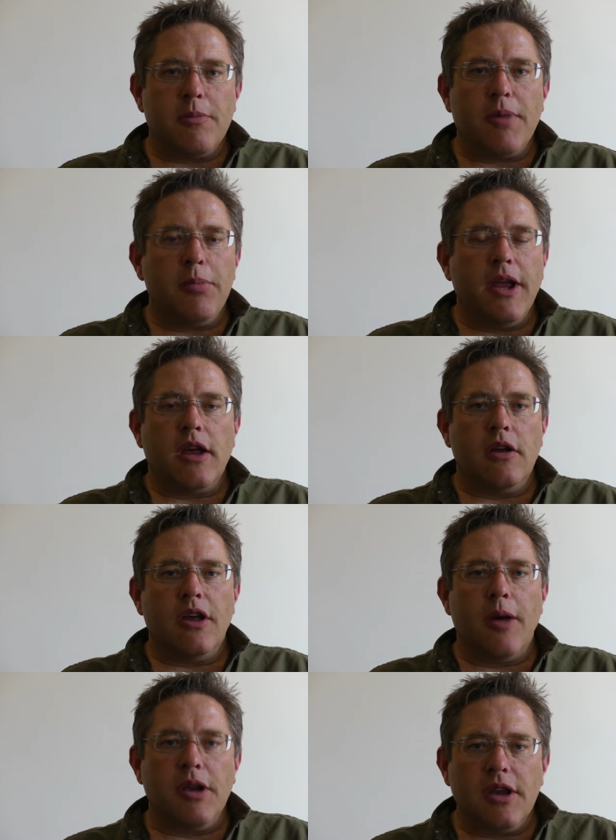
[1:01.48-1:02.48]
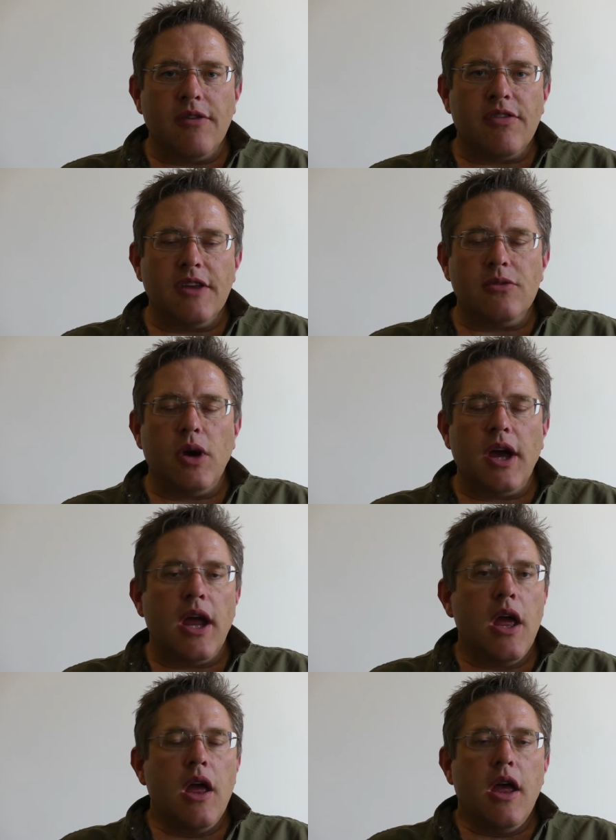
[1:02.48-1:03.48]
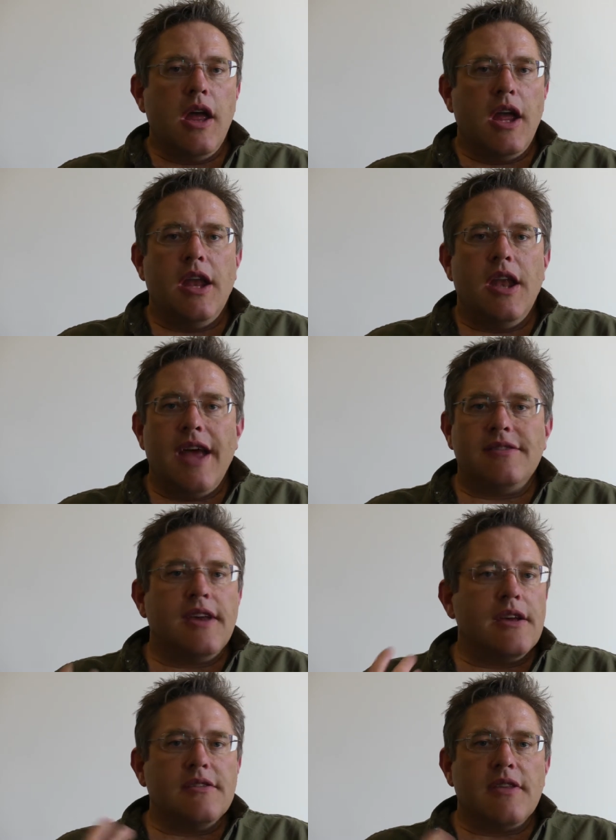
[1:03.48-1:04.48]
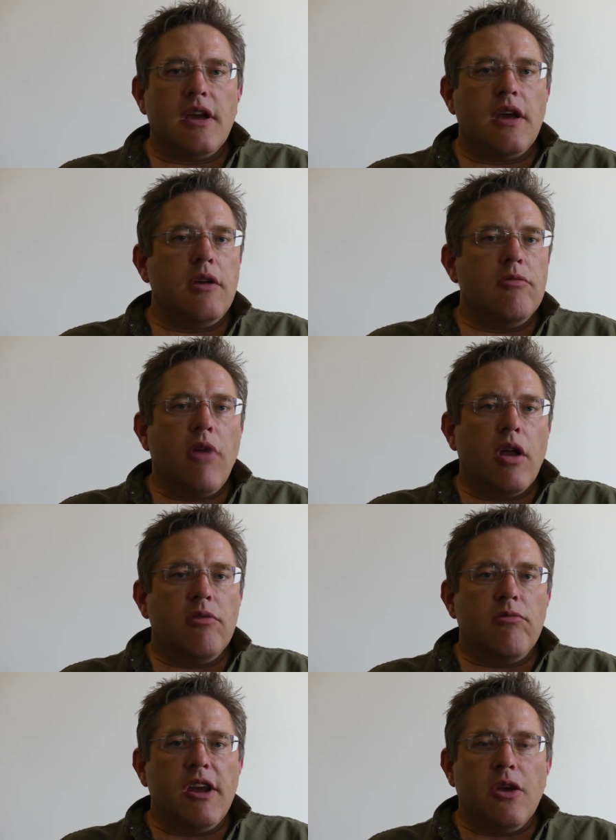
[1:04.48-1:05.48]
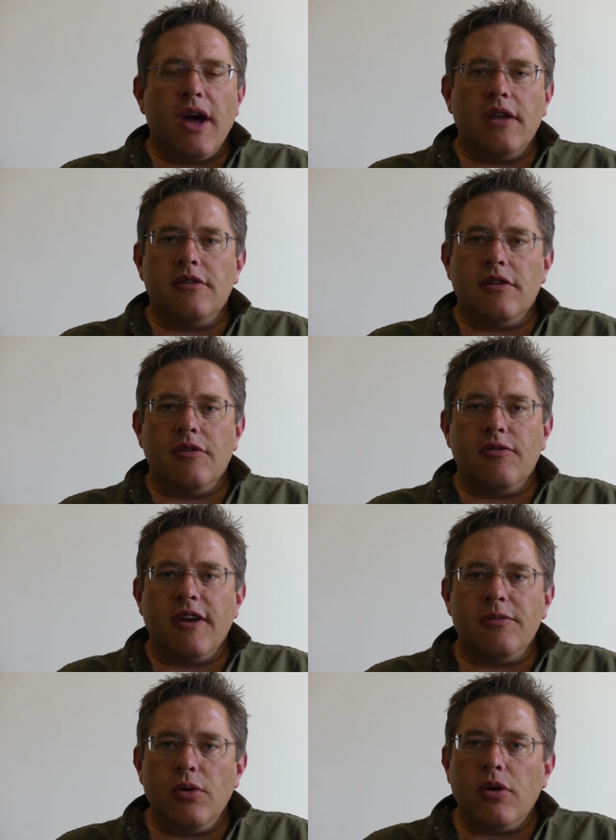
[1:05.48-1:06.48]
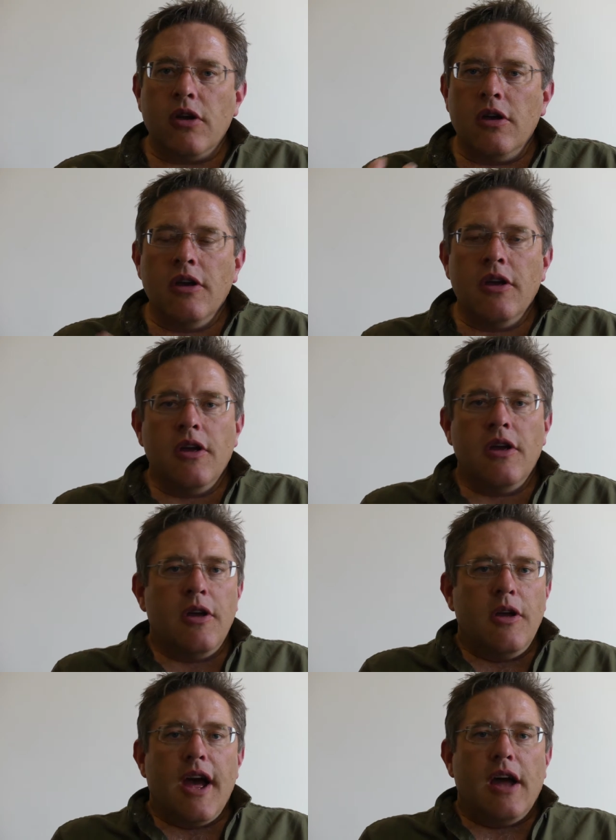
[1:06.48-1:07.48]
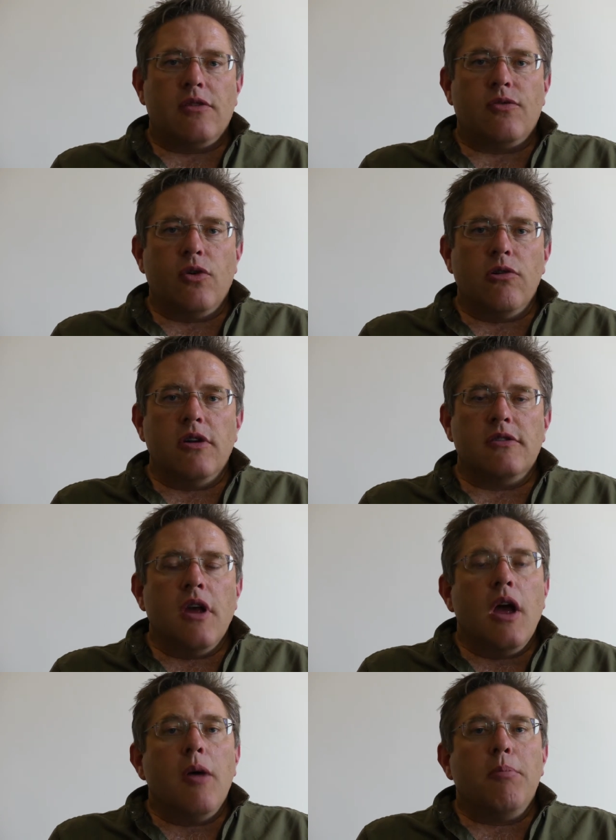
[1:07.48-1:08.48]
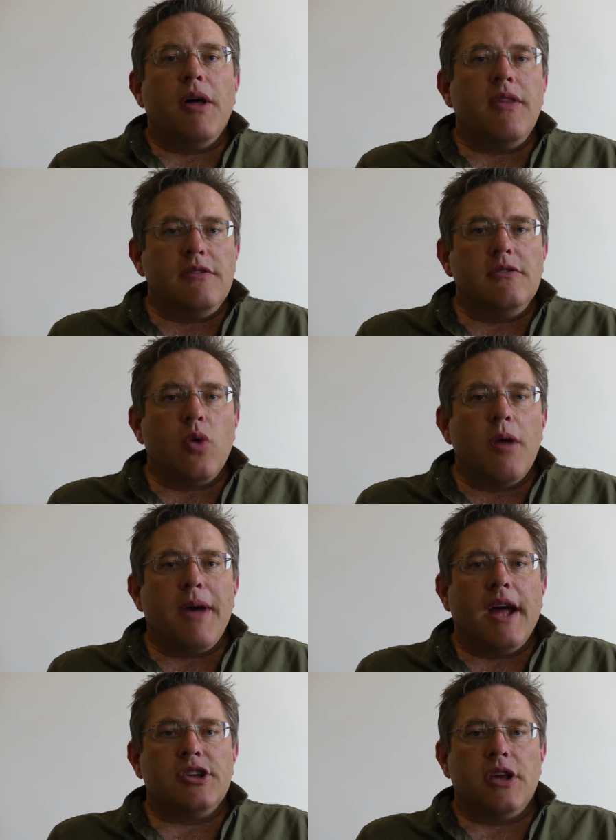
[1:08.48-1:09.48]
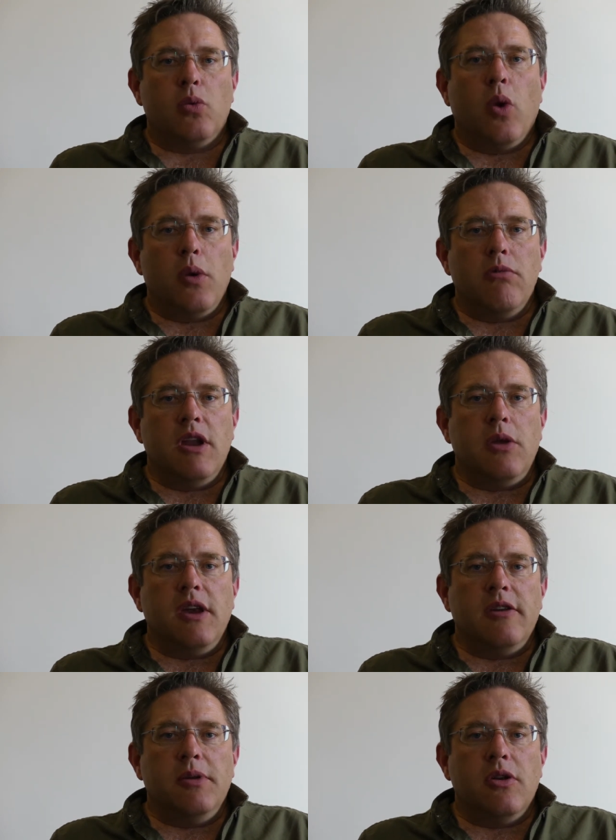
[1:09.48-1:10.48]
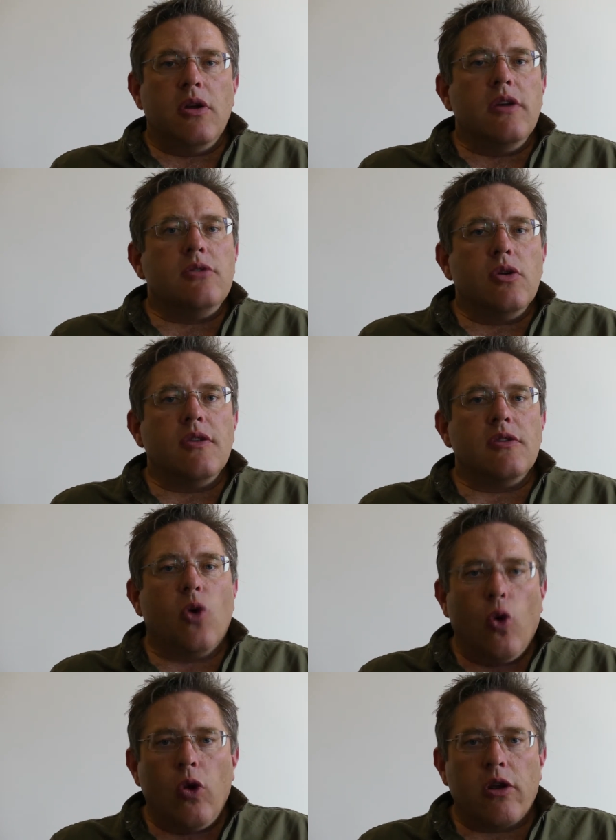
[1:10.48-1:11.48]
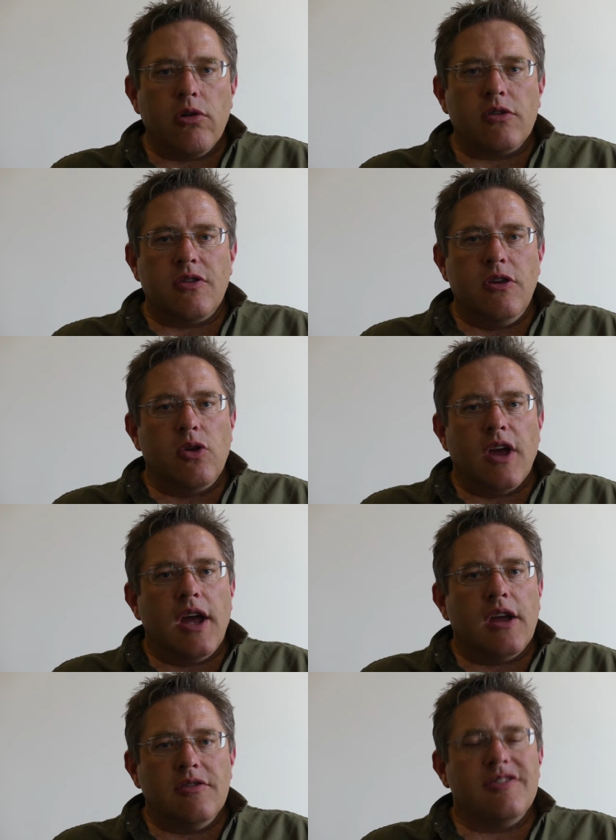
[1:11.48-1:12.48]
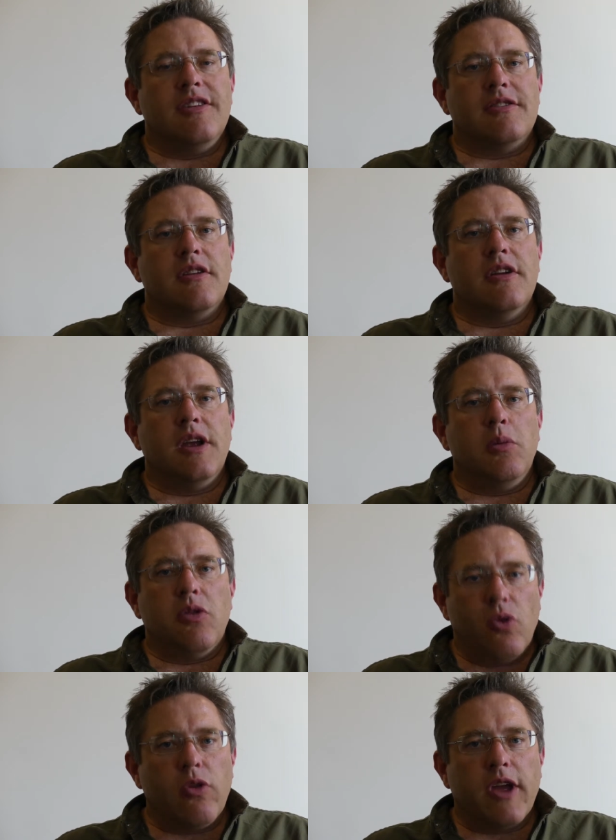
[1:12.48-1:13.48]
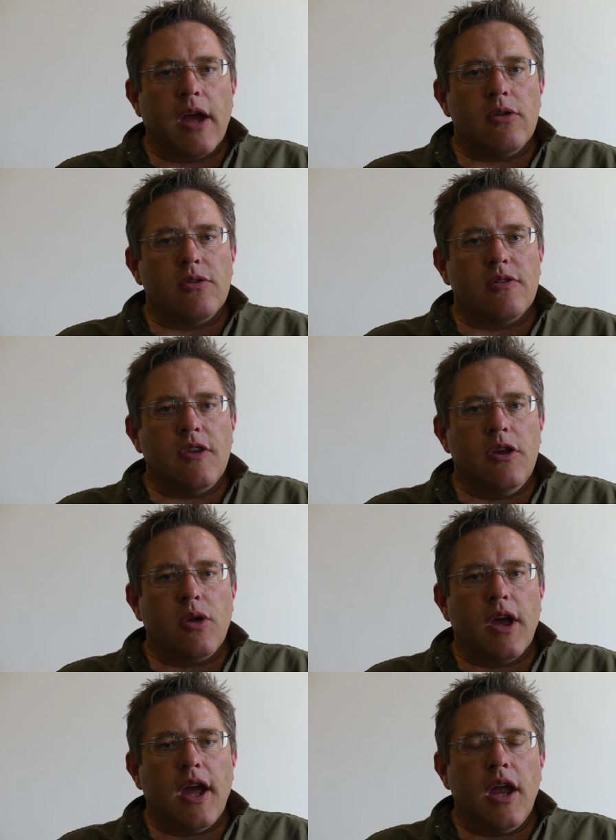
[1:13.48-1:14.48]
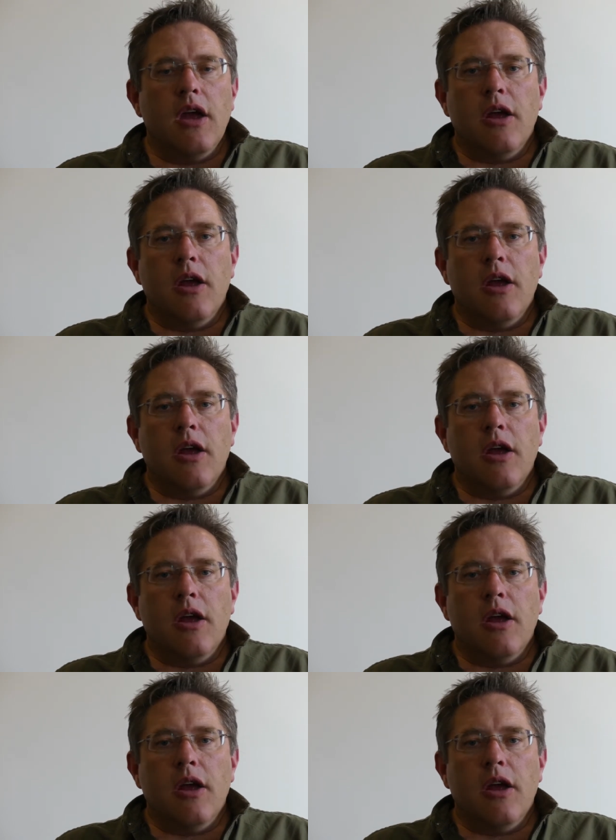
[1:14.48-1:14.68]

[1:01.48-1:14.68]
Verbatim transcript: of the public, can come and give things away. In Essex, they run radio ads and Facebook ads for us. But this is quite patchy. What we really need to be doing is doing this all across the UK consistently with all the councils in the UK